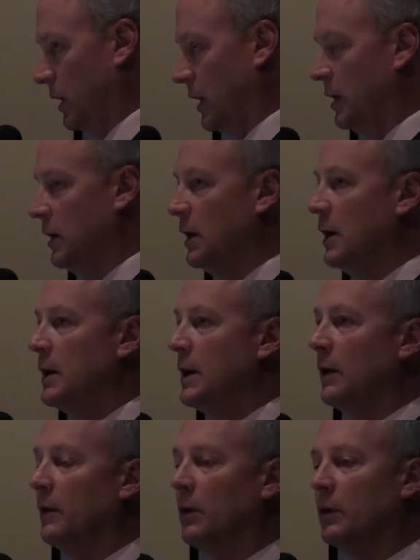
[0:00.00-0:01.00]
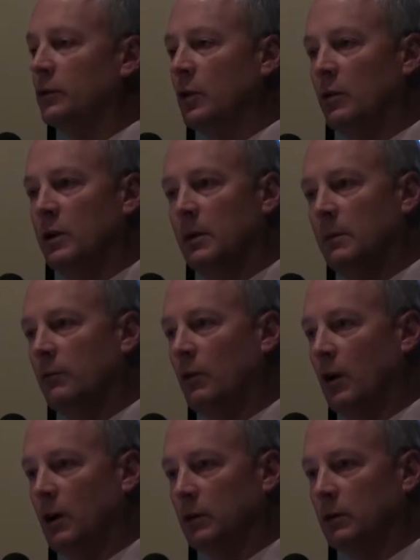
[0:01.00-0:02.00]
Okay? Now, don't hear me
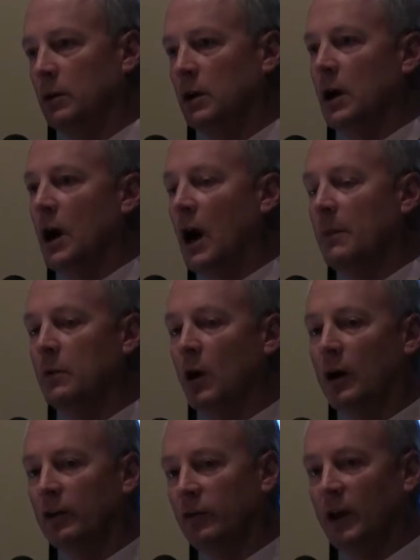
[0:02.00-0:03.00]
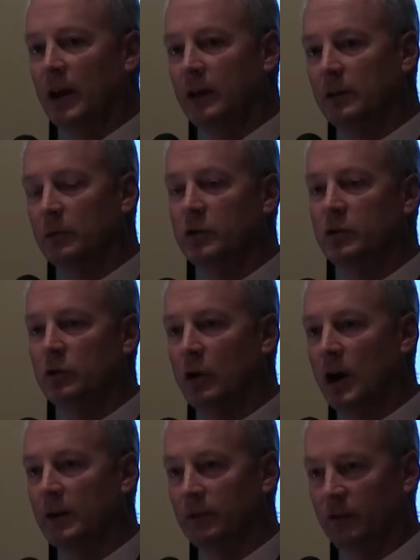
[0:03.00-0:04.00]
wrong. I'm not saying that we should
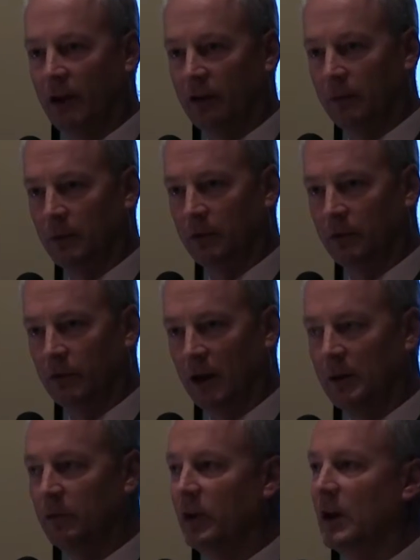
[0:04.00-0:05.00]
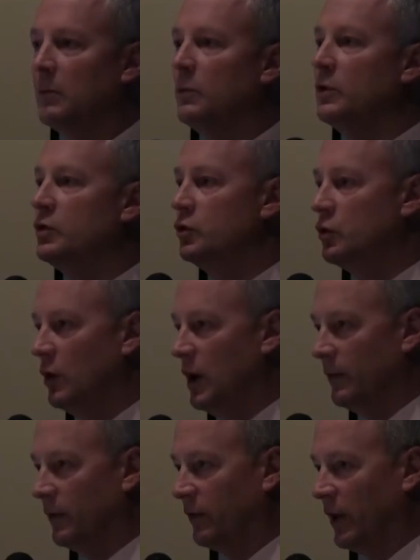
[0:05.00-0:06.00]
not have assessments. I'm saying we should
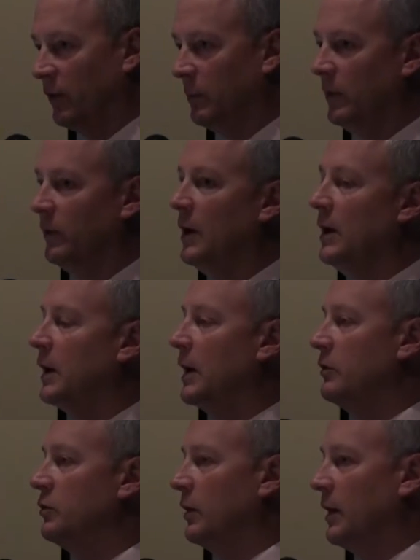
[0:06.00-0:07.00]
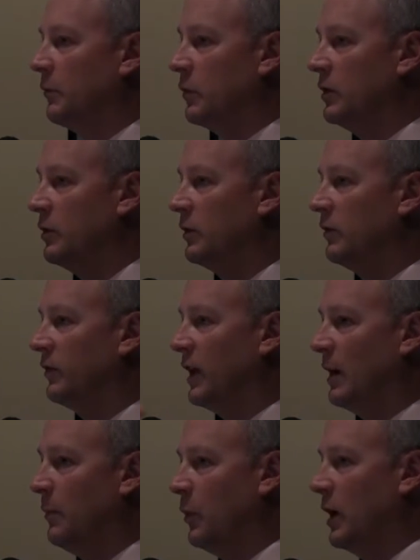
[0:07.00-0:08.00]
have assessments. We should
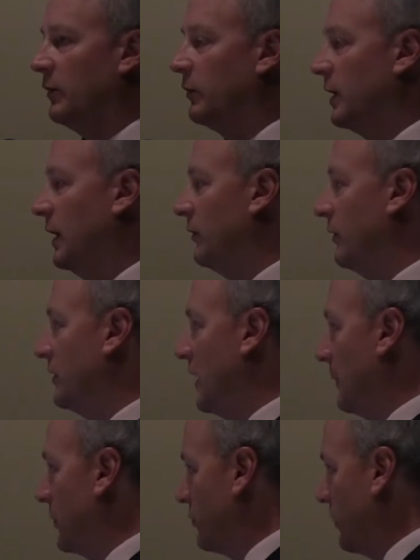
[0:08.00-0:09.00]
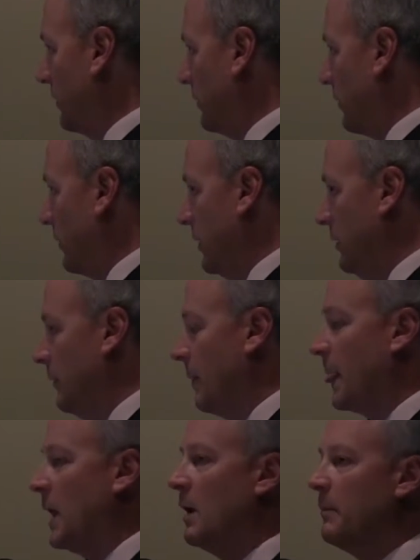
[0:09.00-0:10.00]
set up ways for kids to demonstrate learning,
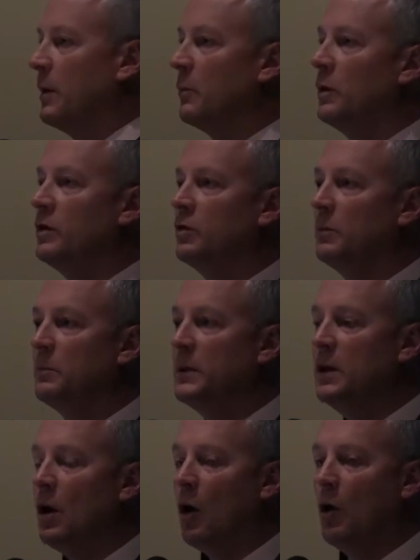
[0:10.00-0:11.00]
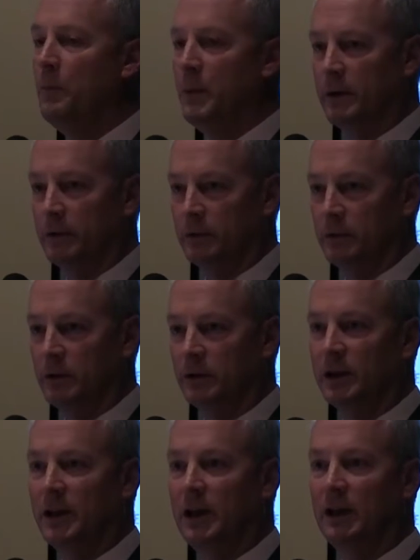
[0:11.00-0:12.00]
but we should be open
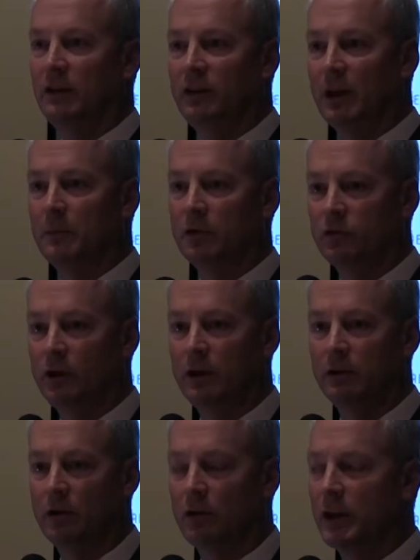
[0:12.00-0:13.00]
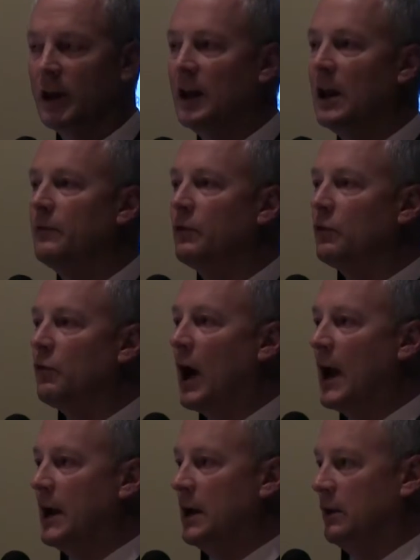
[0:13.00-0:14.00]
to kids demonstrating learning in a
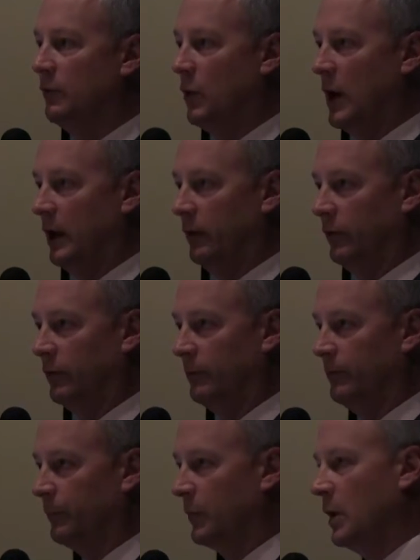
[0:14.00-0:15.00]
variety of ways.